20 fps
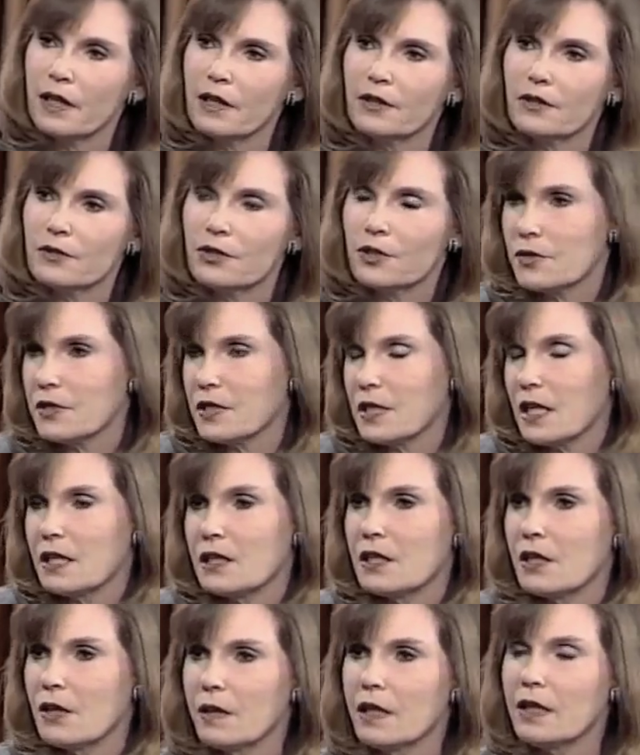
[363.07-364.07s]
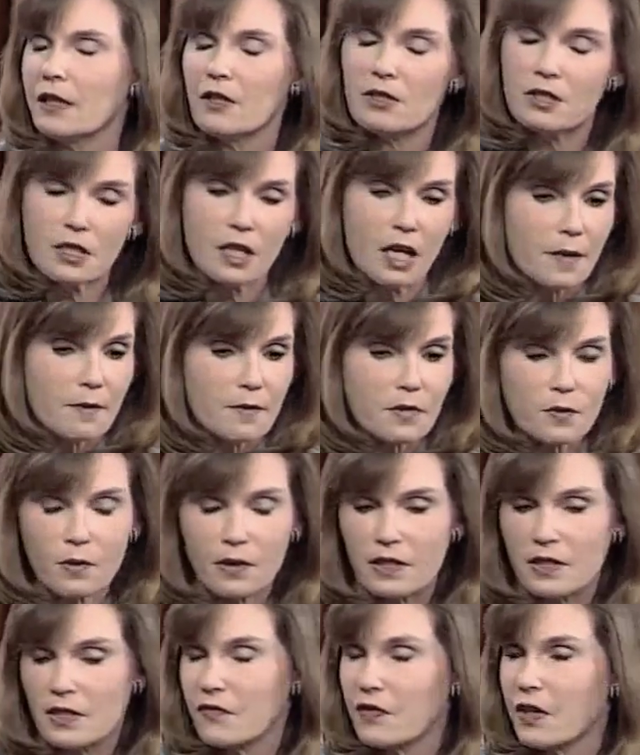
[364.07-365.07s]
where you do say no, and there are times
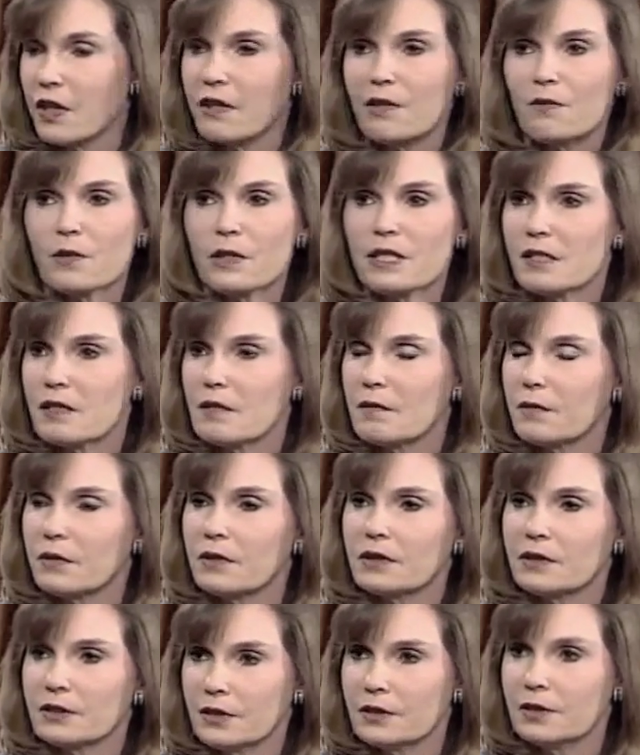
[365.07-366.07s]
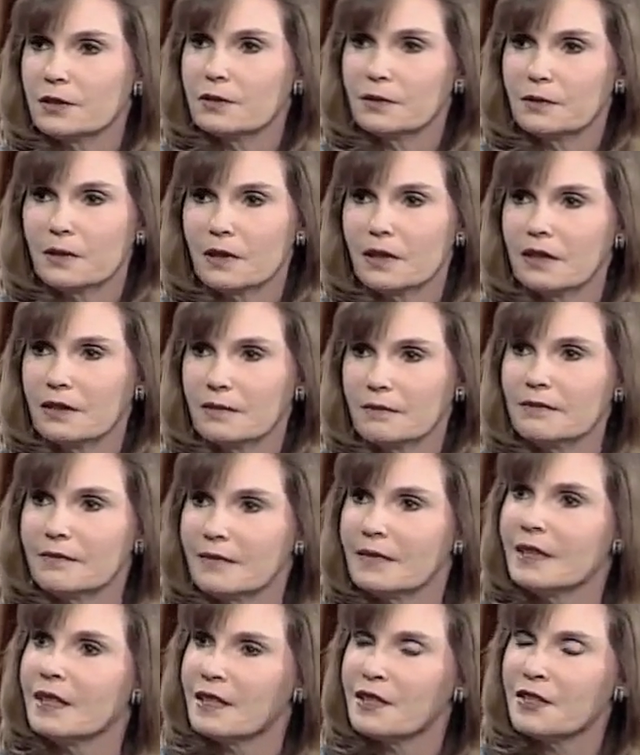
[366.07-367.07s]
where it's very reasonable to
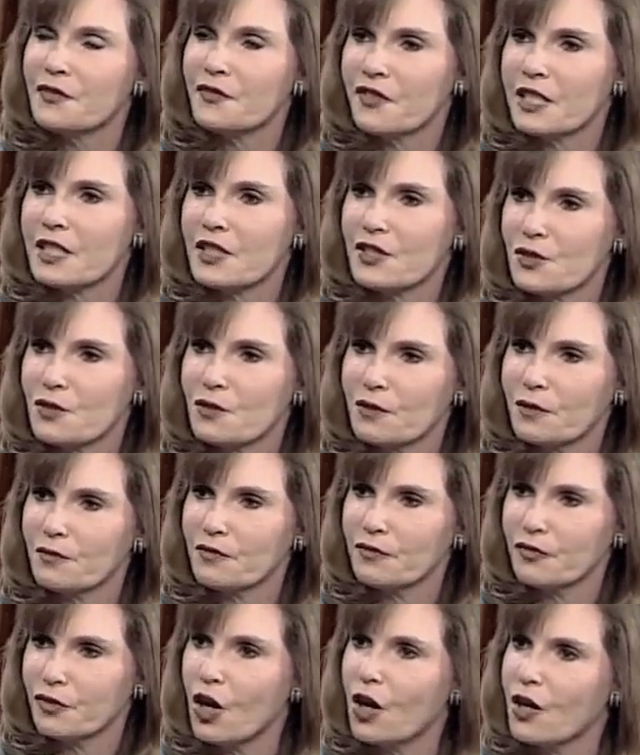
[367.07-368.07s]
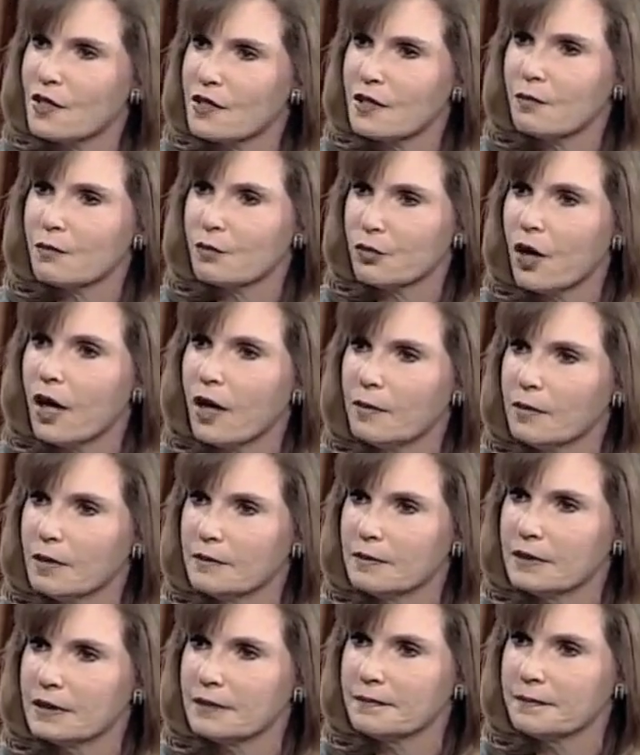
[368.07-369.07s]
fix certain flaws and
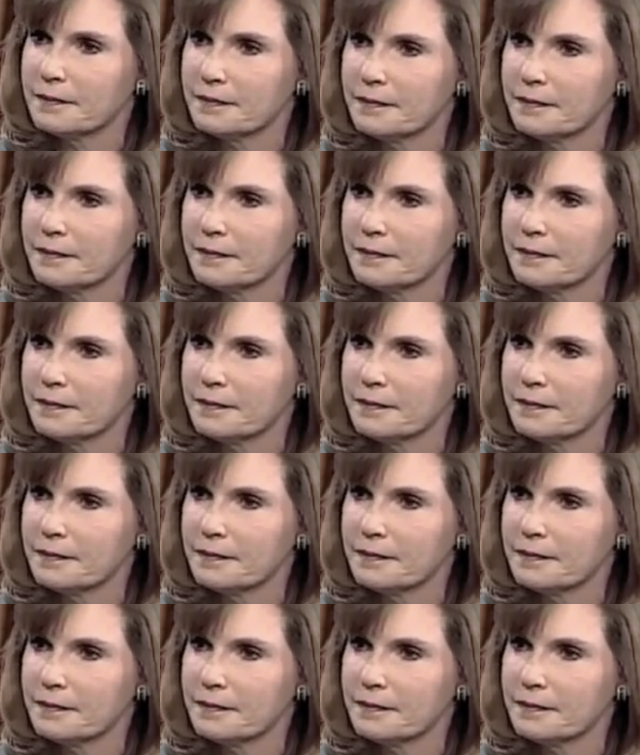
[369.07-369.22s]
problems.